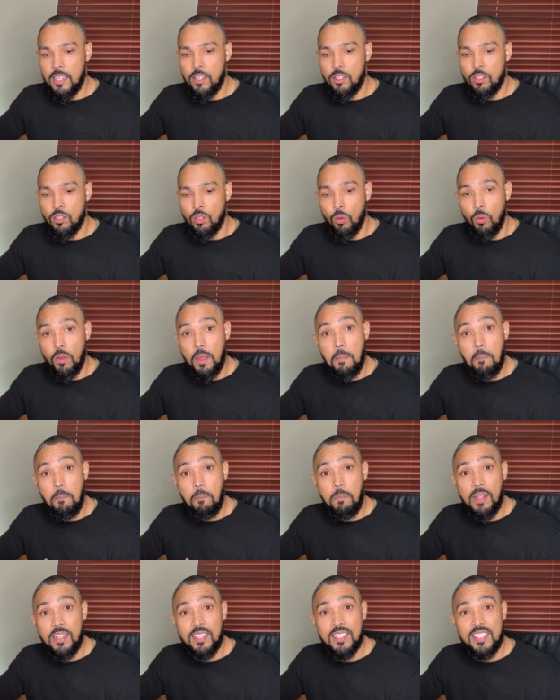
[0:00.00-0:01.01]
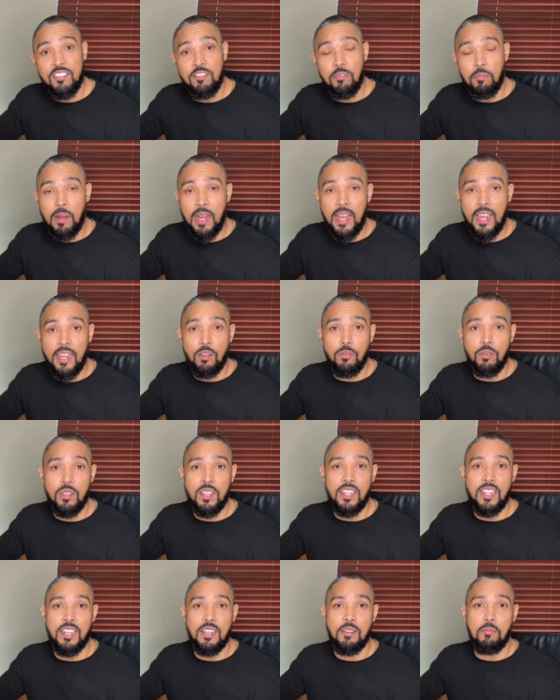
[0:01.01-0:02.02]
do impulsive buying
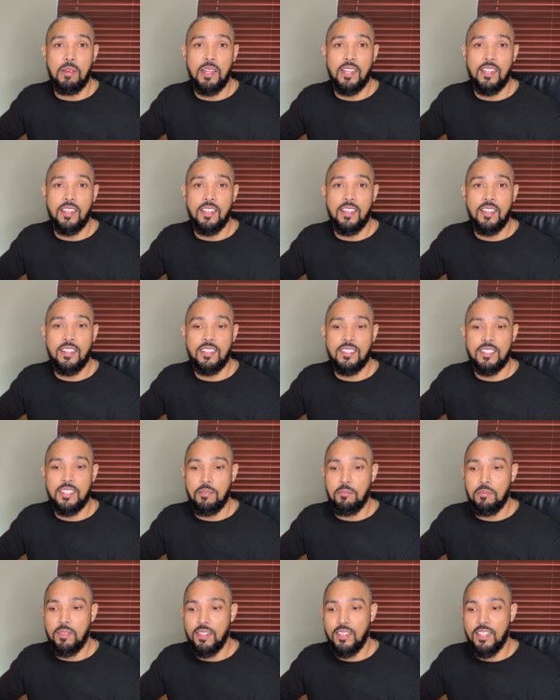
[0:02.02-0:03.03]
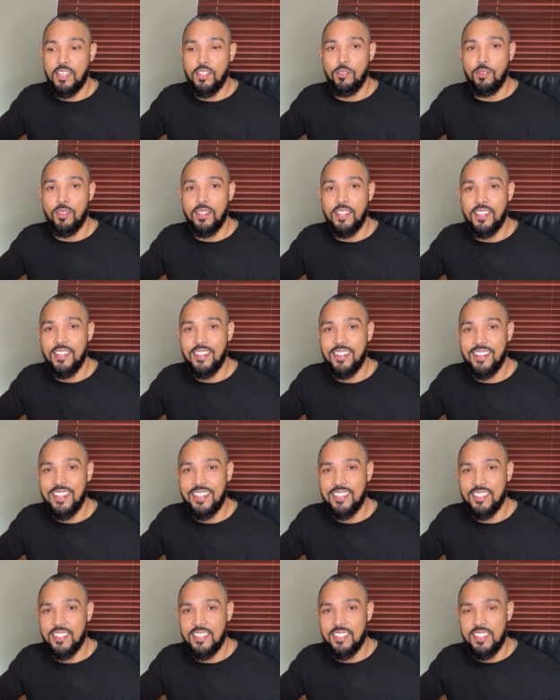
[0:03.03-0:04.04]
within a month, something that you didn't
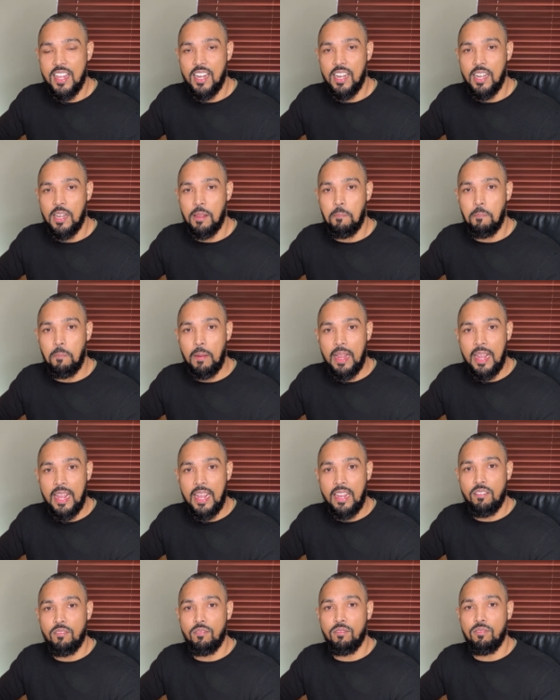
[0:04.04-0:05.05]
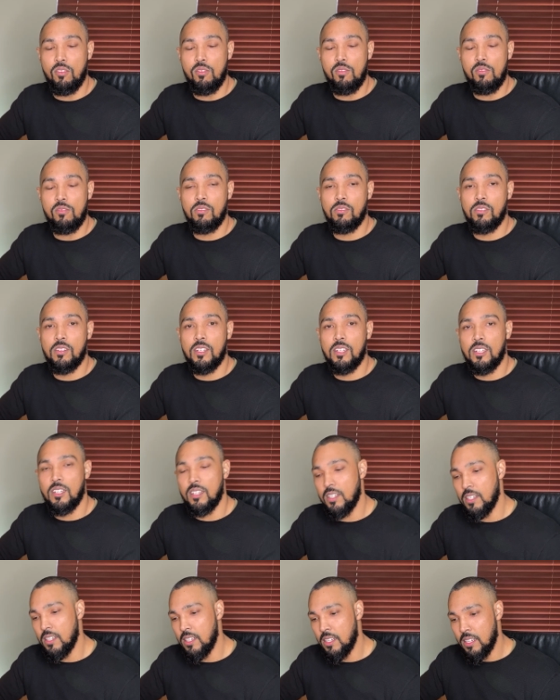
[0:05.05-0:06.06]
necessarily plan
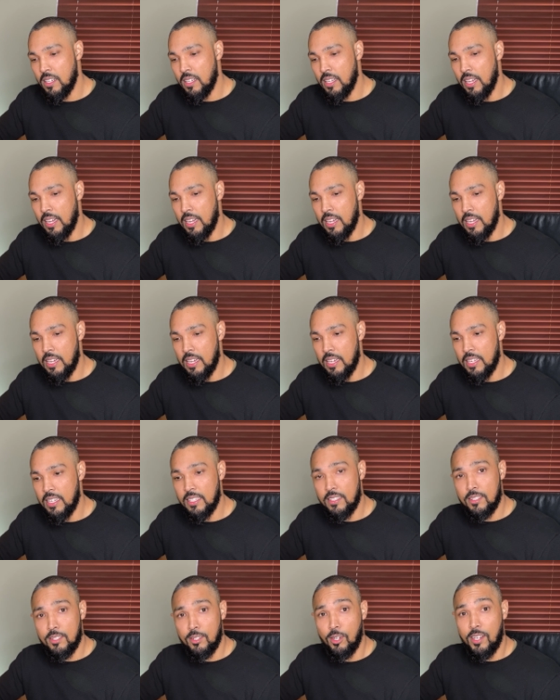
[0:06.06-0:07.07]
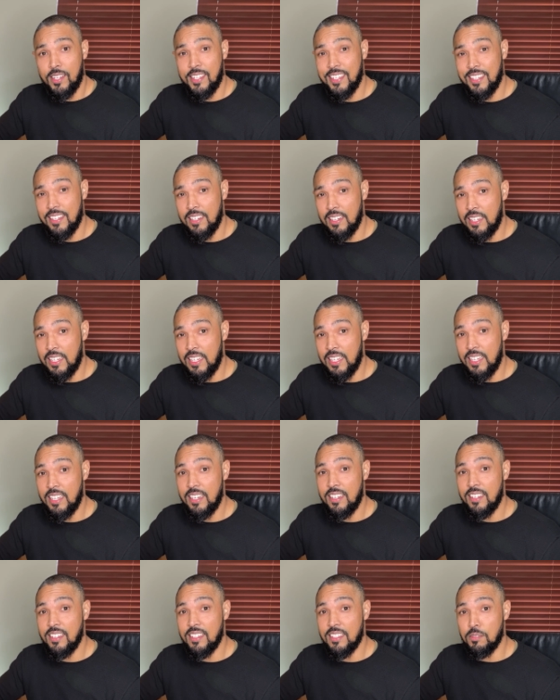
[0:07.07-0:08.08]
for. Uh, it's not a
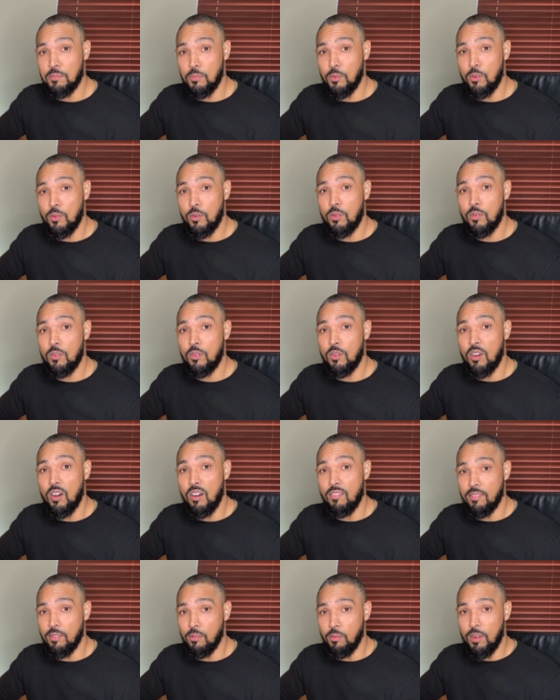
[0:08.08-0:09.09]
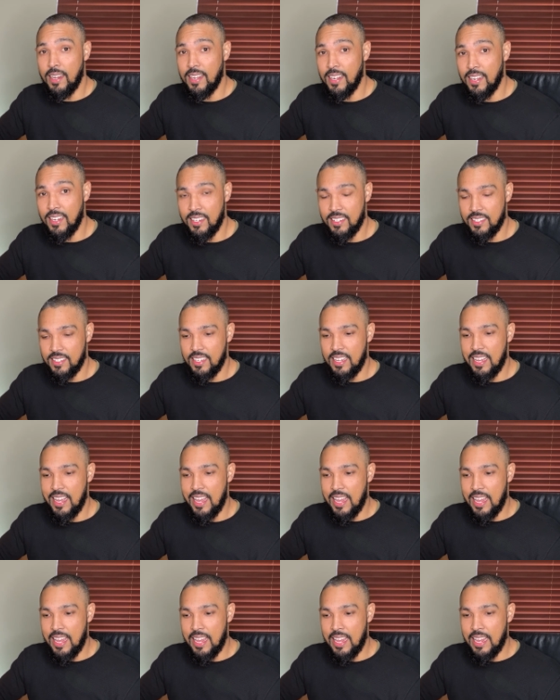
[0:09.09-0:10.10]
need, it's more of a want,
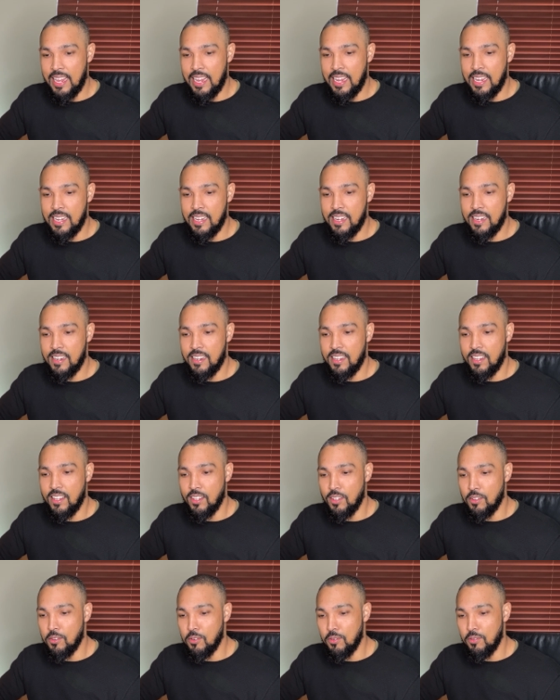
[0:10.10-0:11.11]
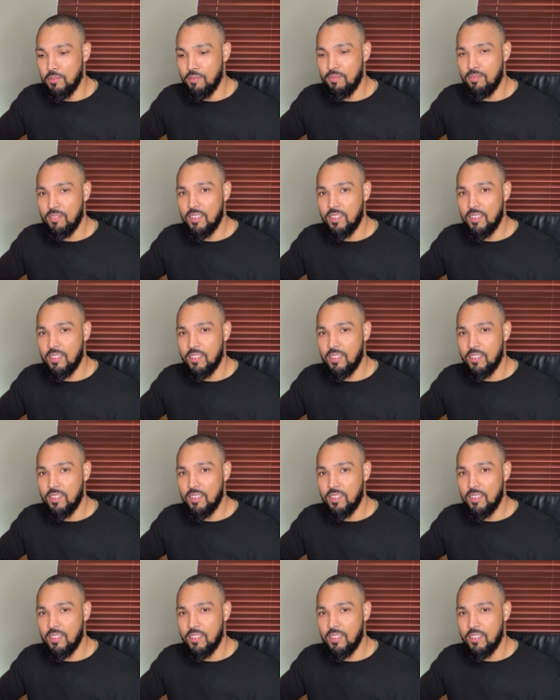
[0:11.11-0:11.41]
and you've